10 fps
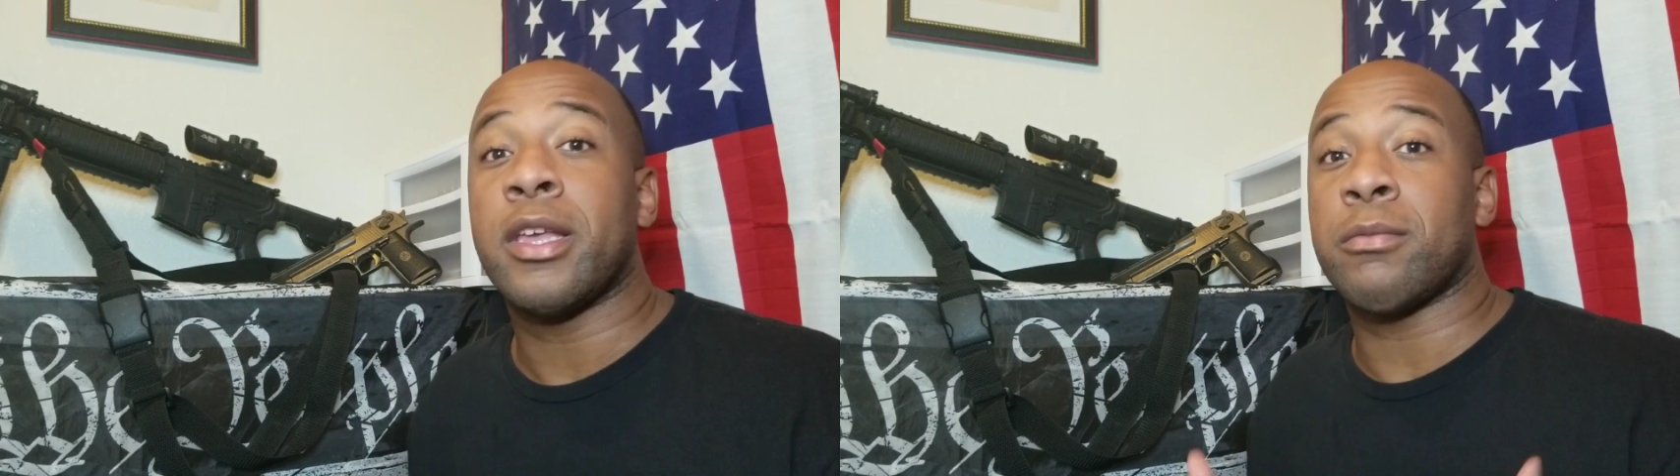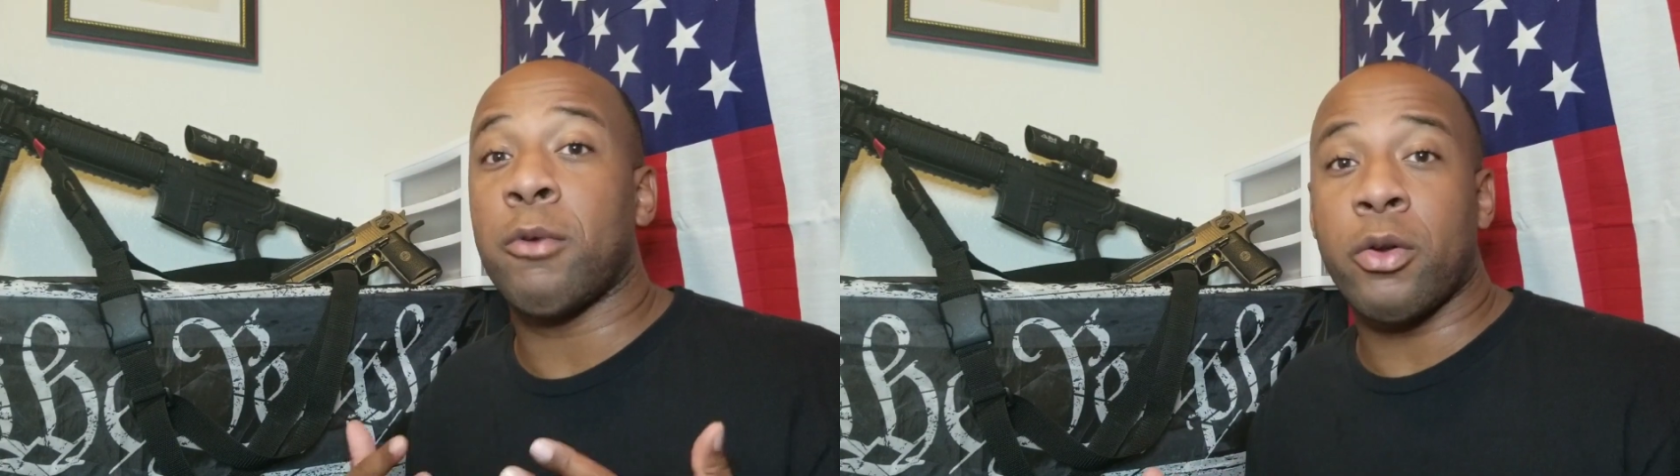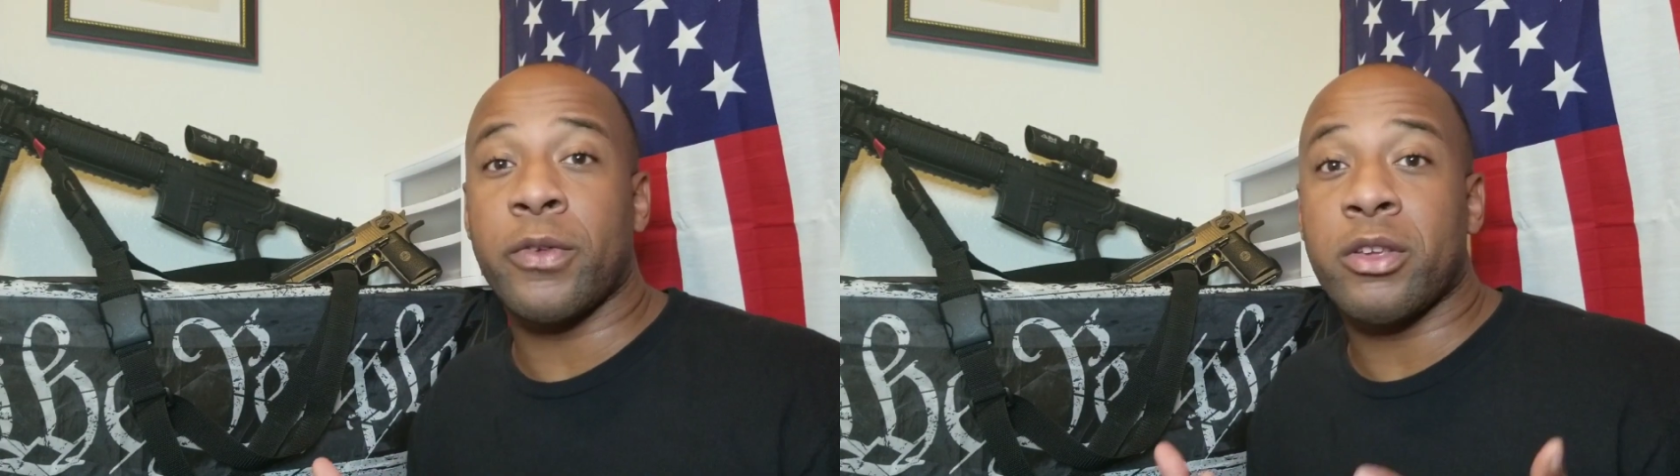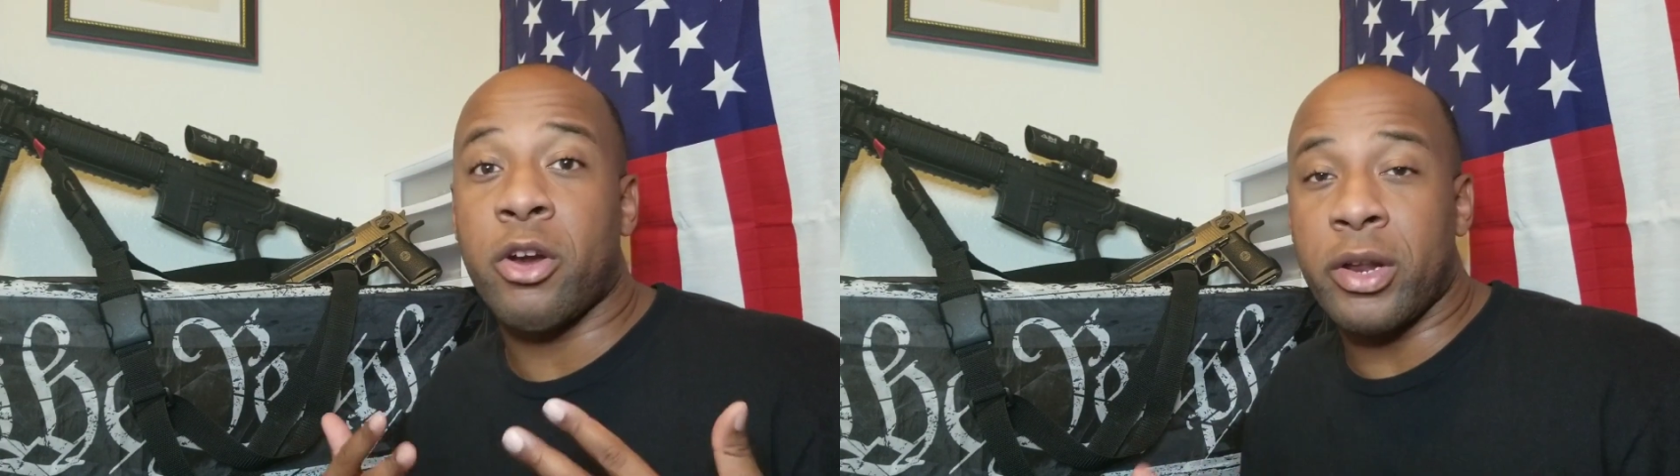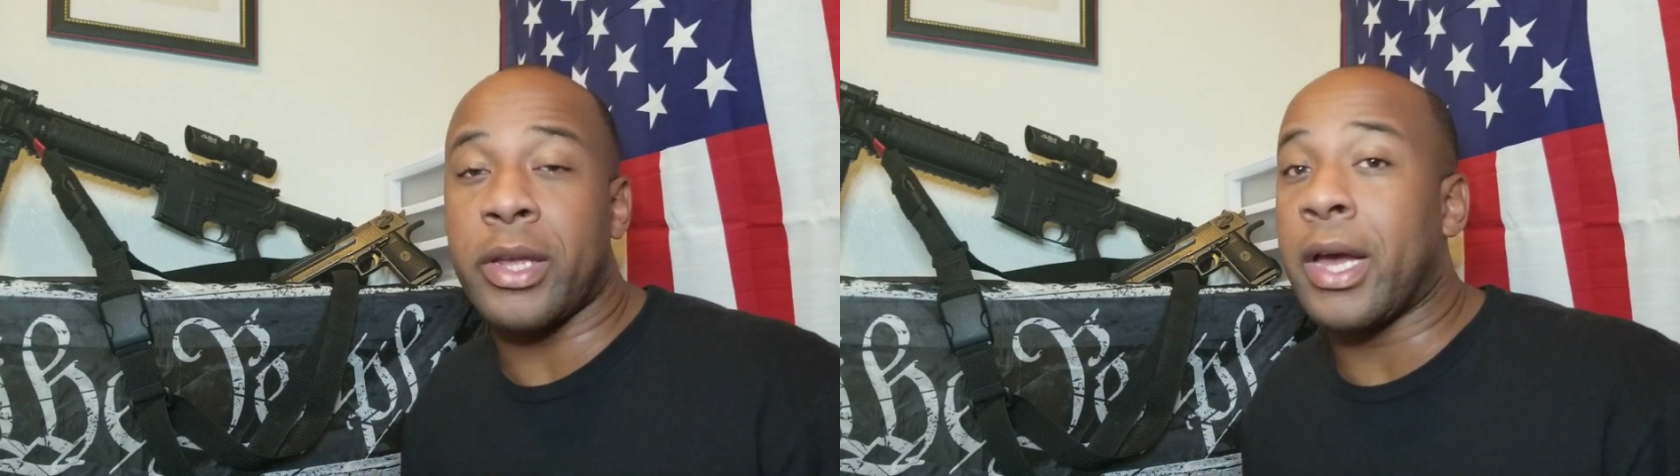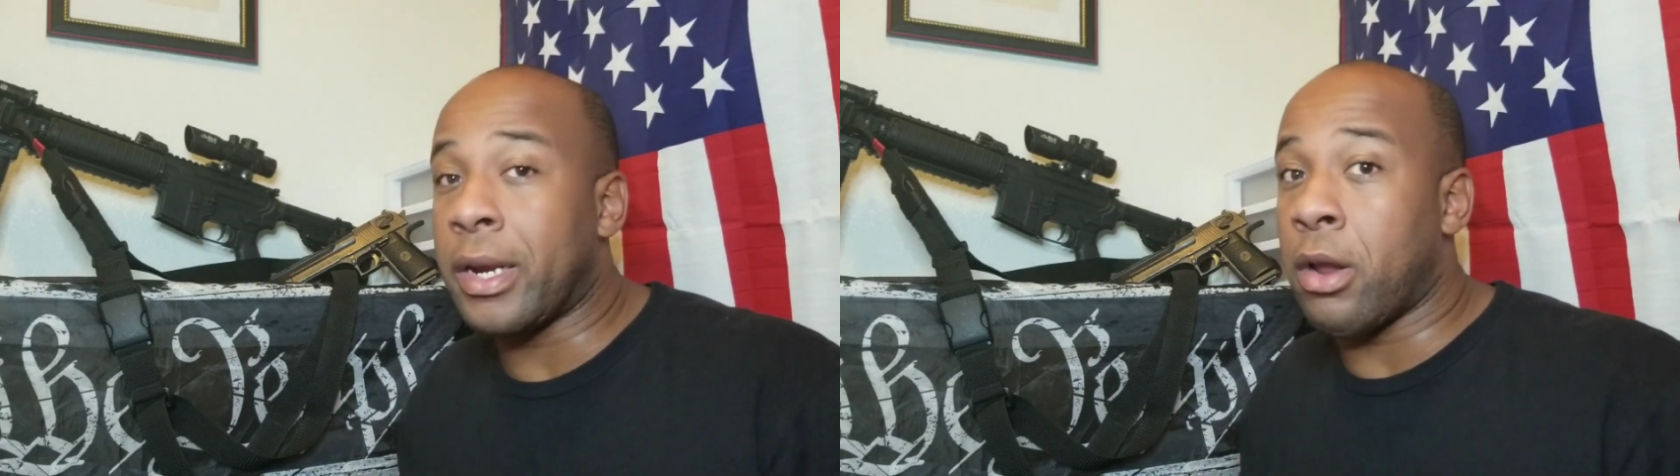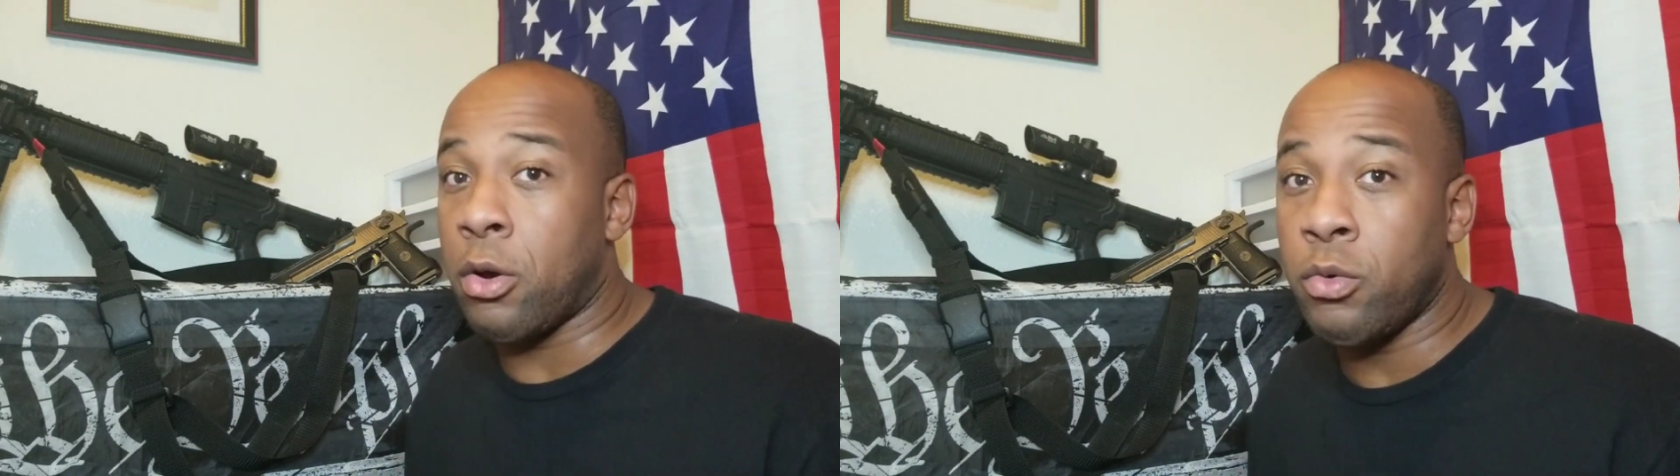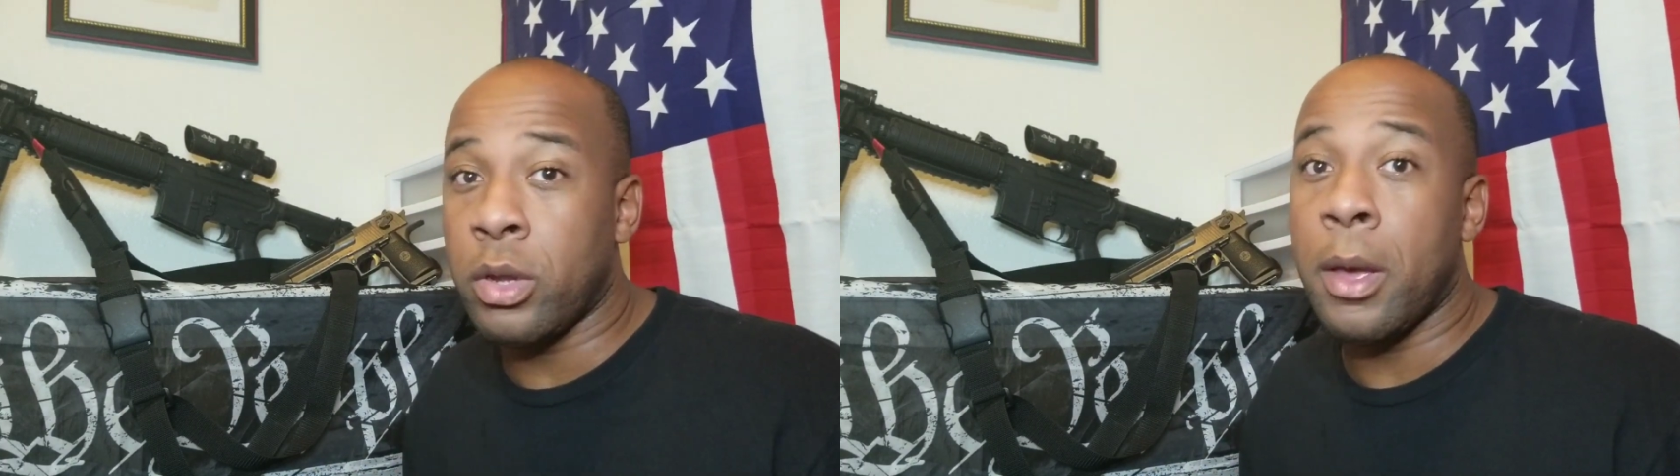His motive is currently
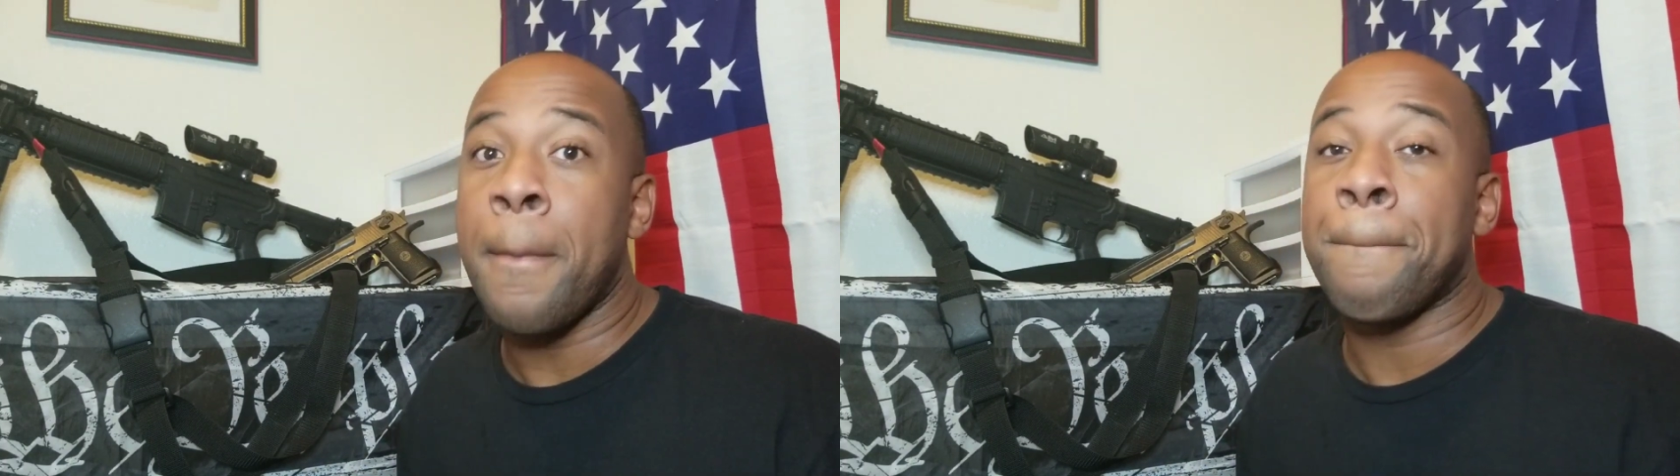unknown,